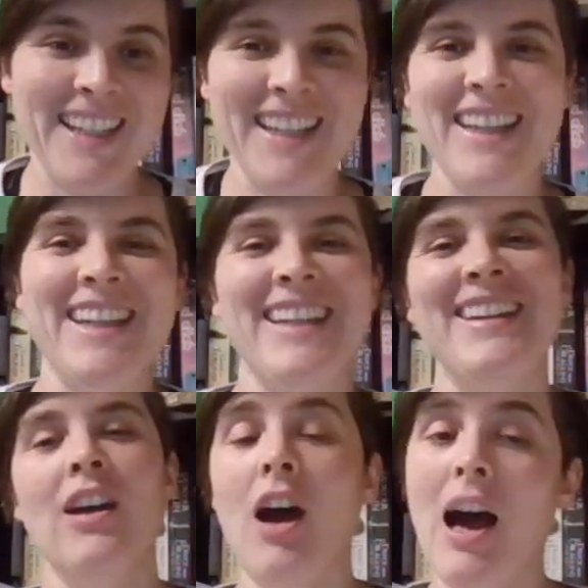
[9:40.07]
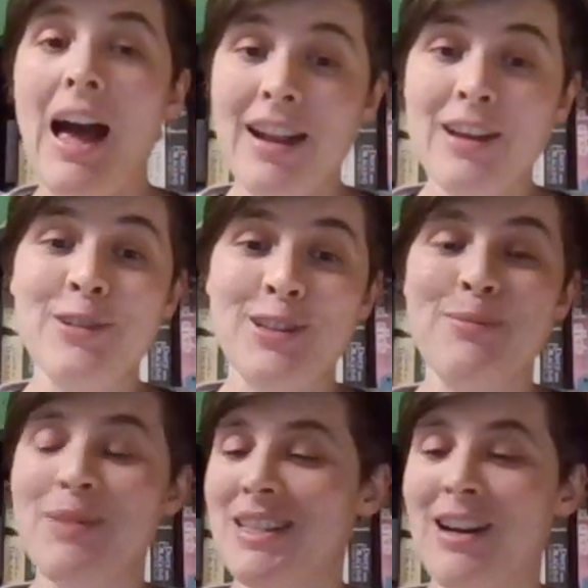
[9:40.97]
And I
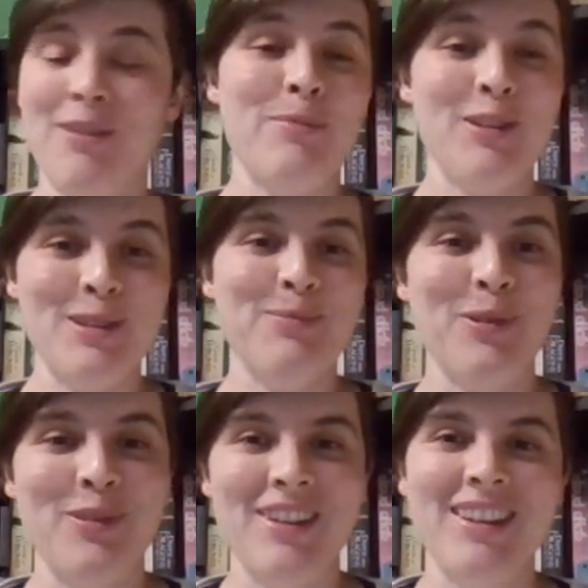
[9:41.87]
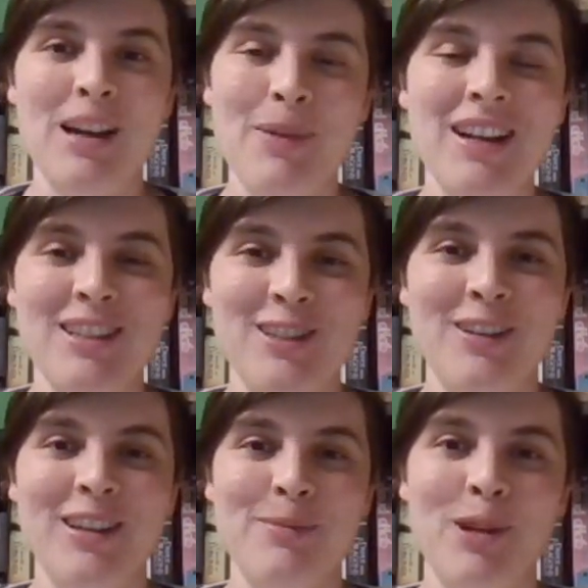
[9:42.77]
also missed out the most important thing that I'm actually doing at